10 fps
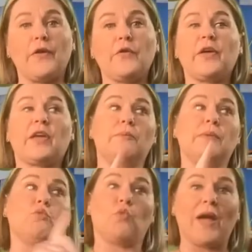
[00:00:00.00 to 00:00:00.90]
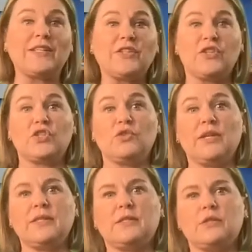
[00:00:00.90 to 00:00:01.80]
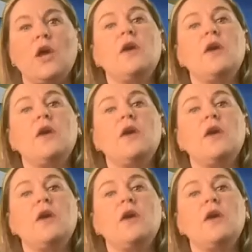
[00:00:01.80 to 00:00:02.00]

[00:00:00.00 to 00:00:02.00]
there that can be read to the students.